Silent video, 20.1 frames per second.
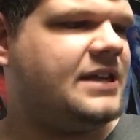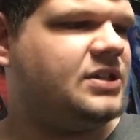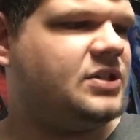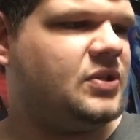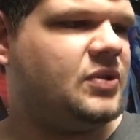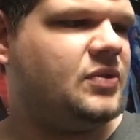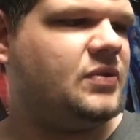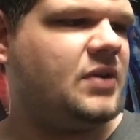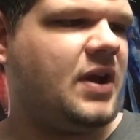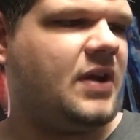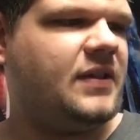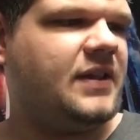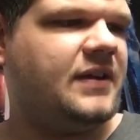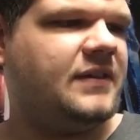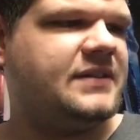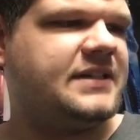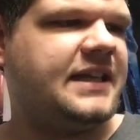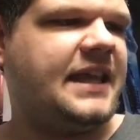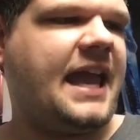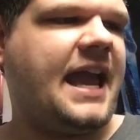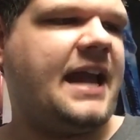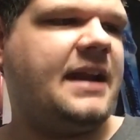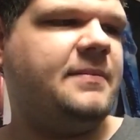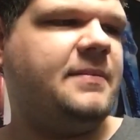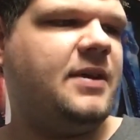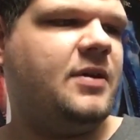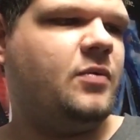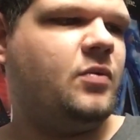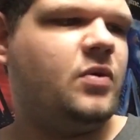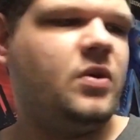do know that it was
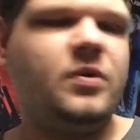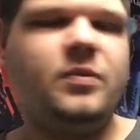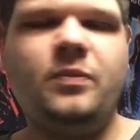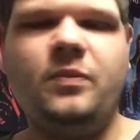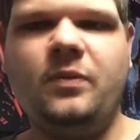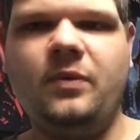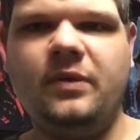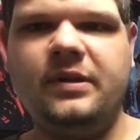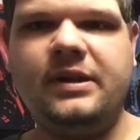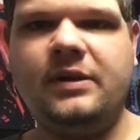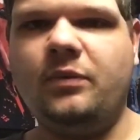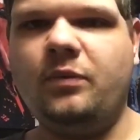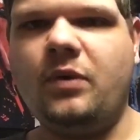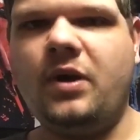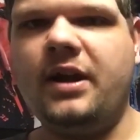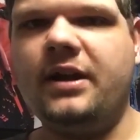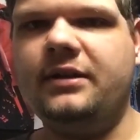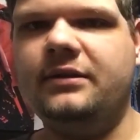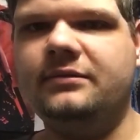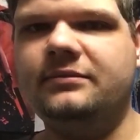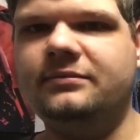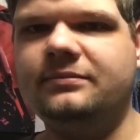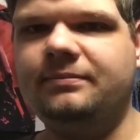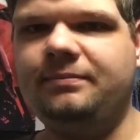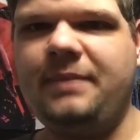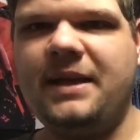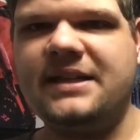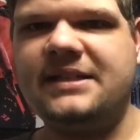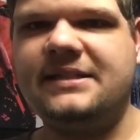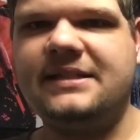Academy Award, won
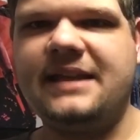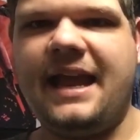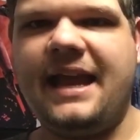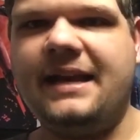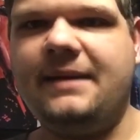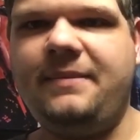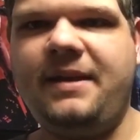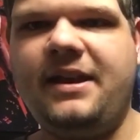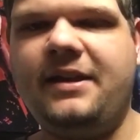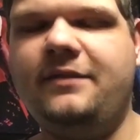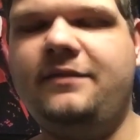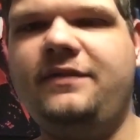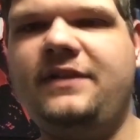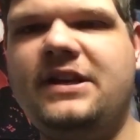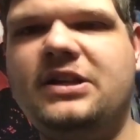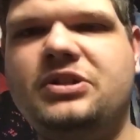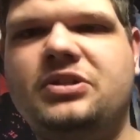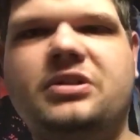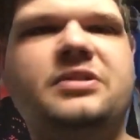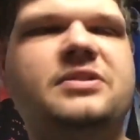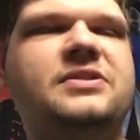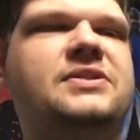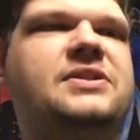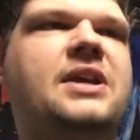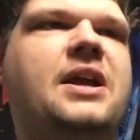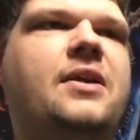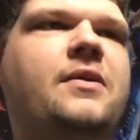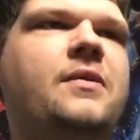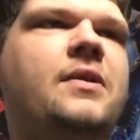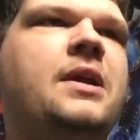Best Animated Feature,
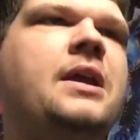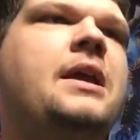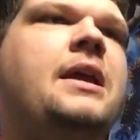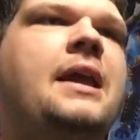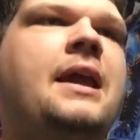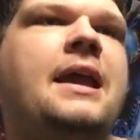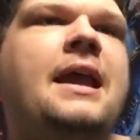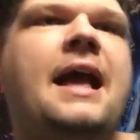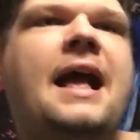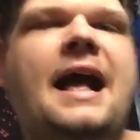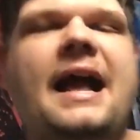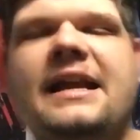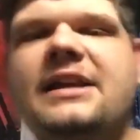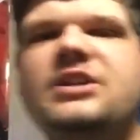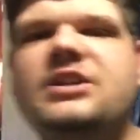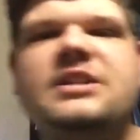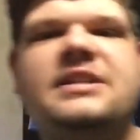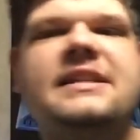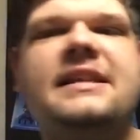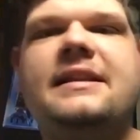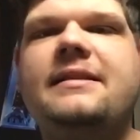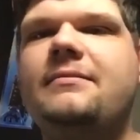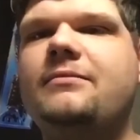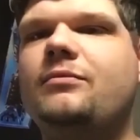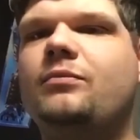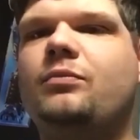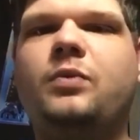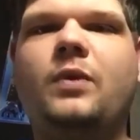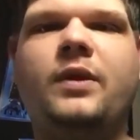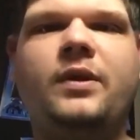so I just
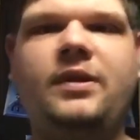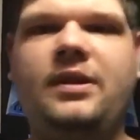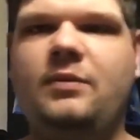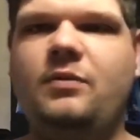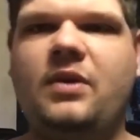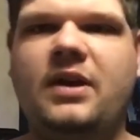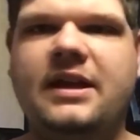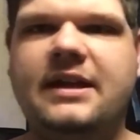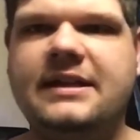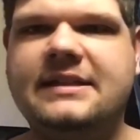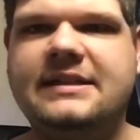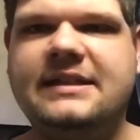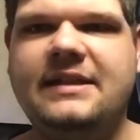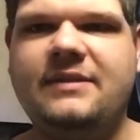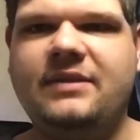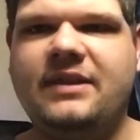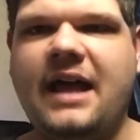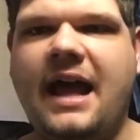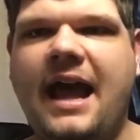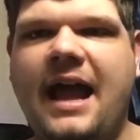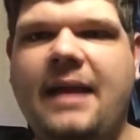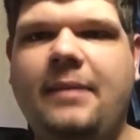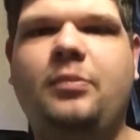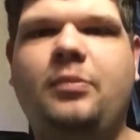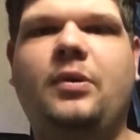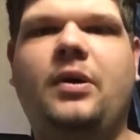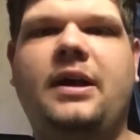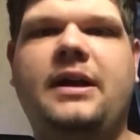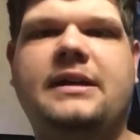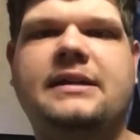really wanted to see what the hype
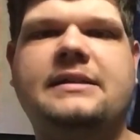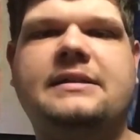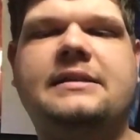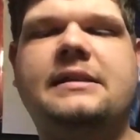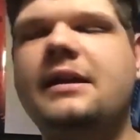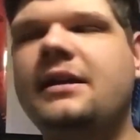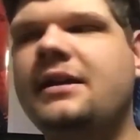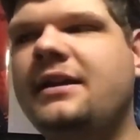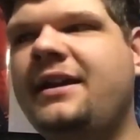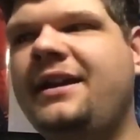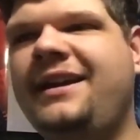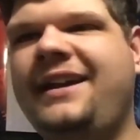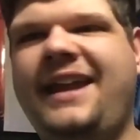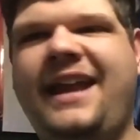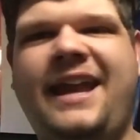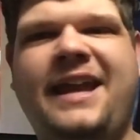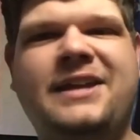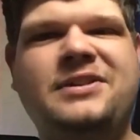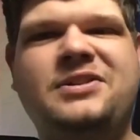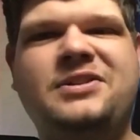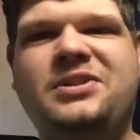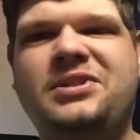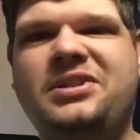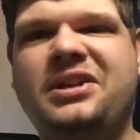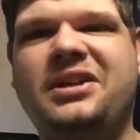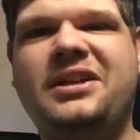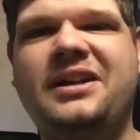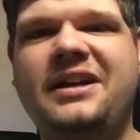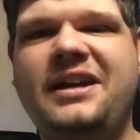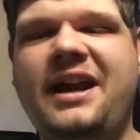was. And
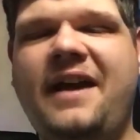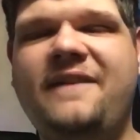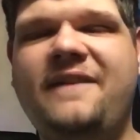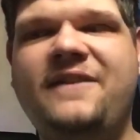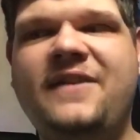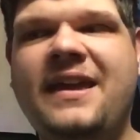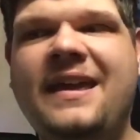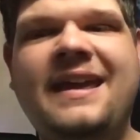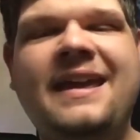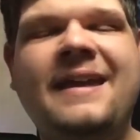sure enough,